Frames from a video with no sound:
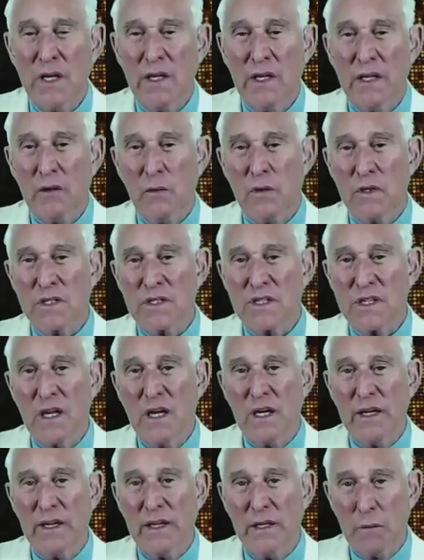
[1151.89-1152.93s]
It was
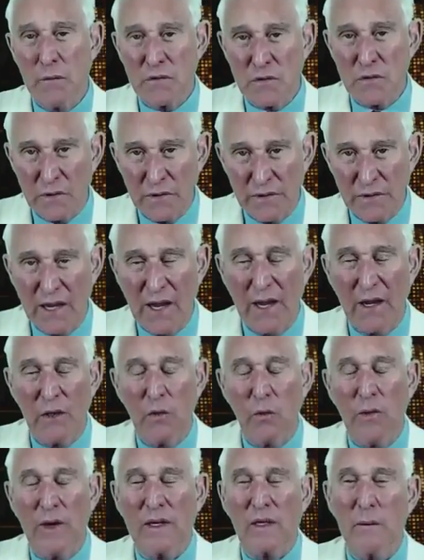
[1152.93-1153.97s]
he was the guy who
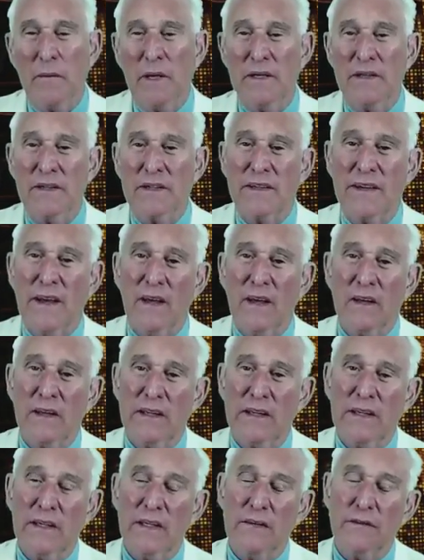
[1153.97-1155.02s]
recommended Kelly